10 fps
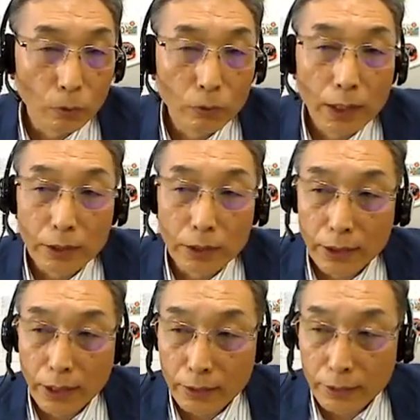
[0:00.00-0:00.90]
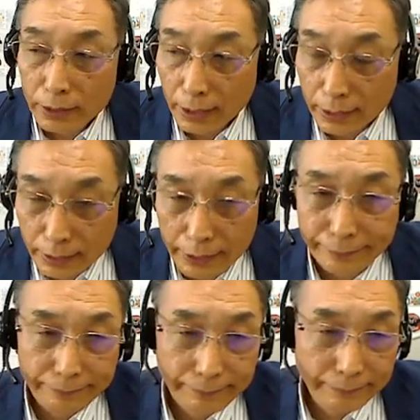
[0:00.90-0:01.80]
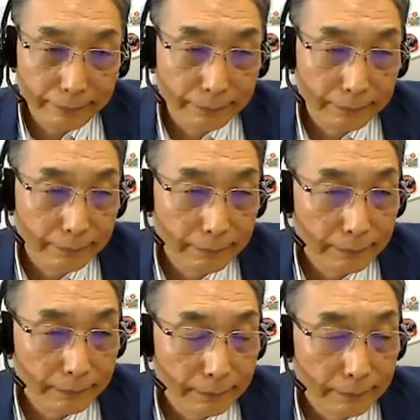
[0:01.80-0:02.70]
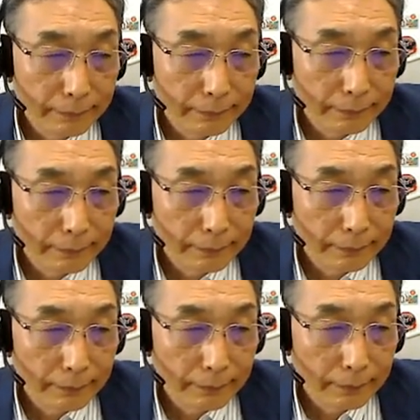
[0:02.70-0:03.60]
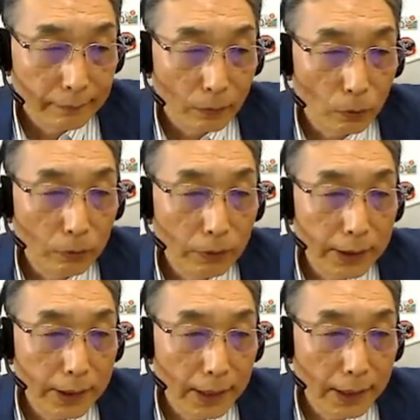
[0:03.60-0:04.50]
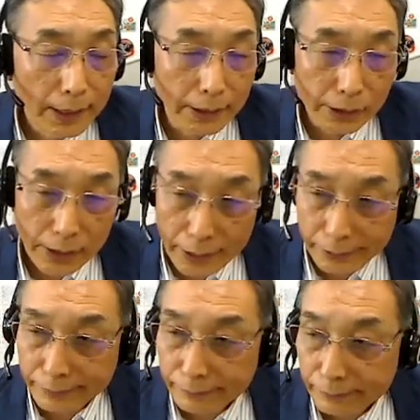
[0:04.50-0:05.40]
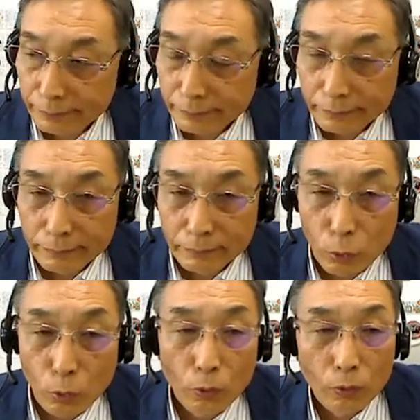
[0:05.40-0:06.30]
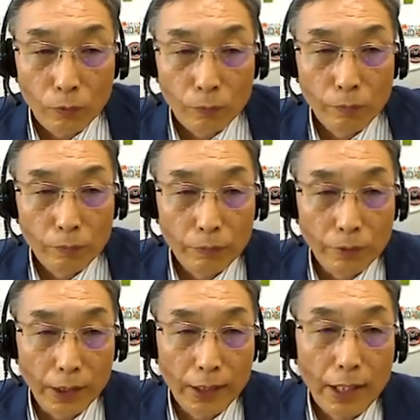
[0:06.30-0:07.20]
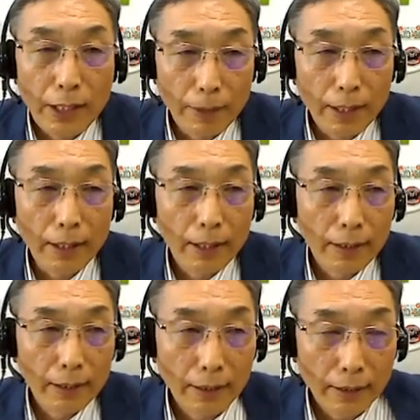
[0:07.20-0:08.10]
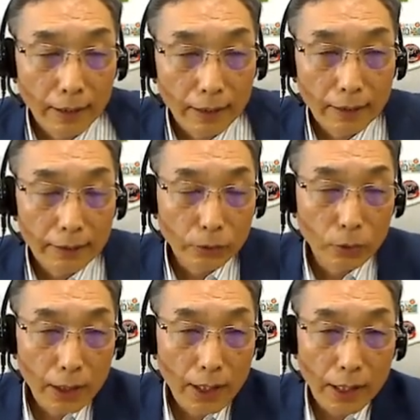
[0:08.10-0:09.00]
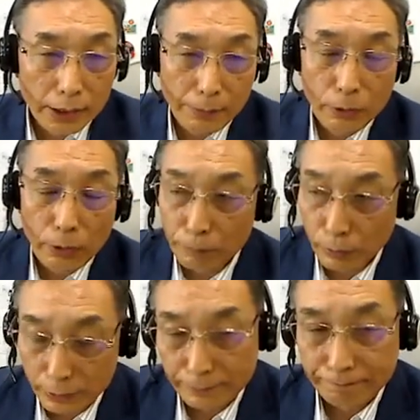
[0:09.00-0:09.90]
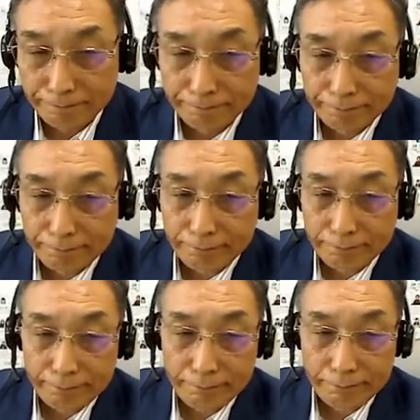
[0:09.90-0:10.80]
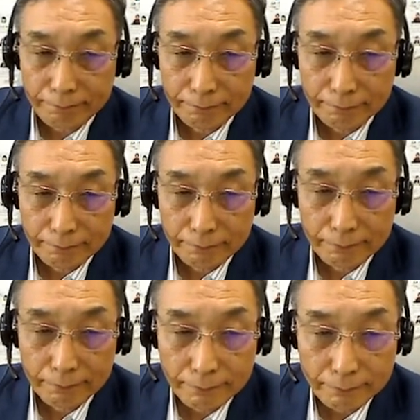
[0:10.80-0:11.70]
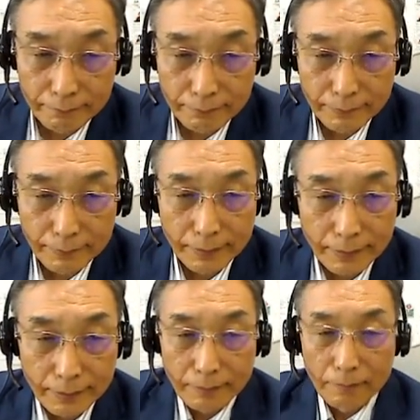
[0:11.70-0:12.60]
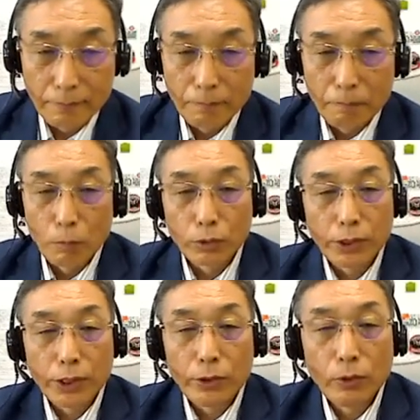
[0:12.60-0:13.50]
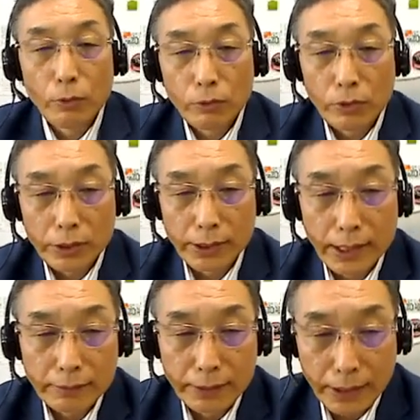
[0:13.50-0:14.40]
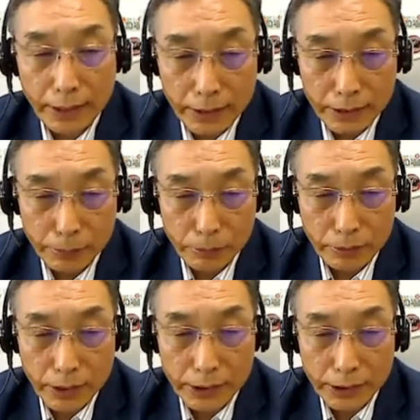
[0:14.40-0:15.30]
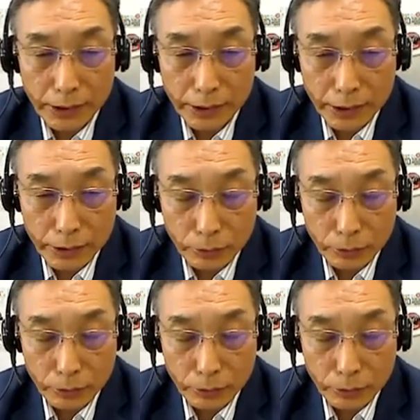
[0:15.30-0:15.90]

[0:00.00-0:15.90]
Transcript: The first step uh, can occur at any moment. I want to be a person like this as a primary step. I want to create this kind of society. When you have the wish, then that is your first step.